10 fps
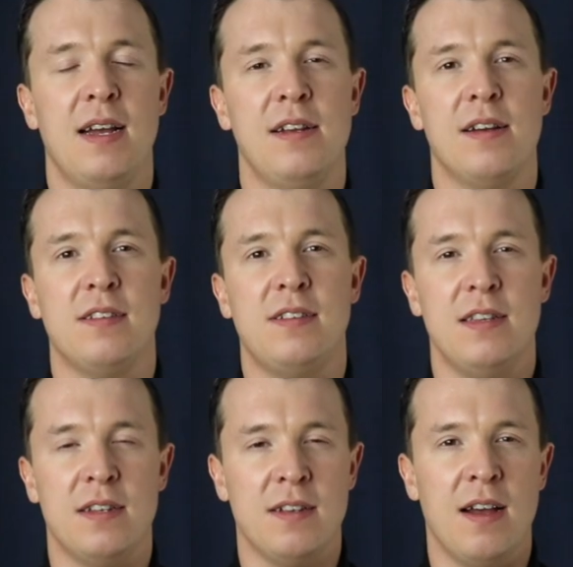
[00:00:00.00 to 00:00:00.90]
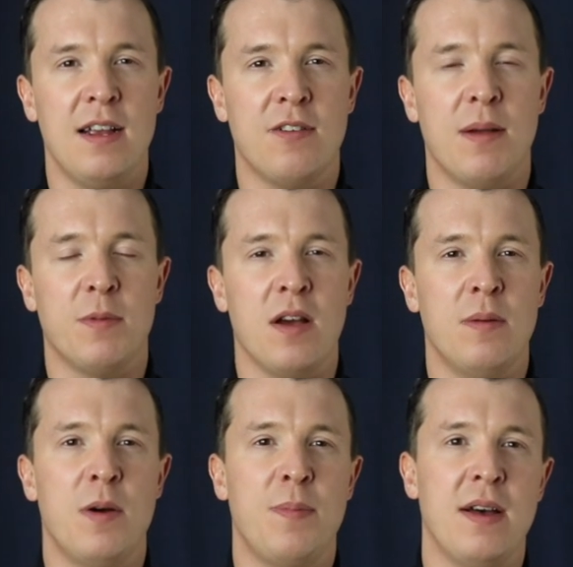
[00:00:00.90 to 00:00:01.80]
and you're gonna see the diagram
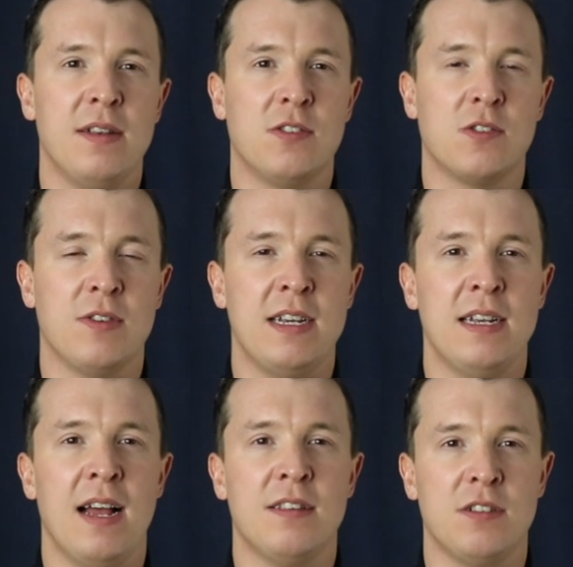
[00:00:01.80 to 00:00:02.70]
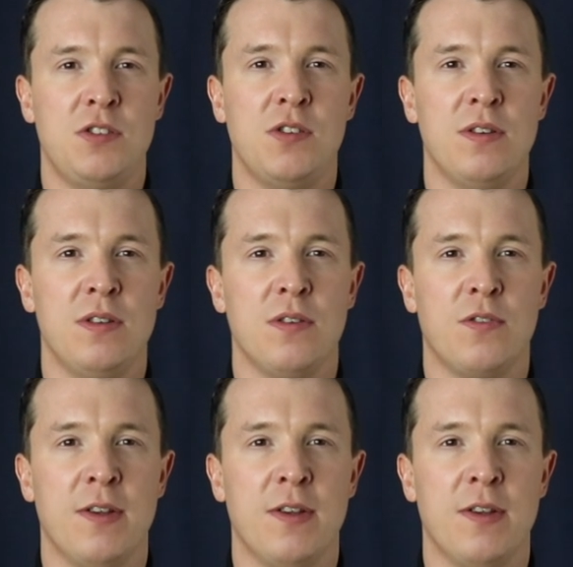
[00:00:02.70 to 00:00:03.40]
come up on the screen as I show you those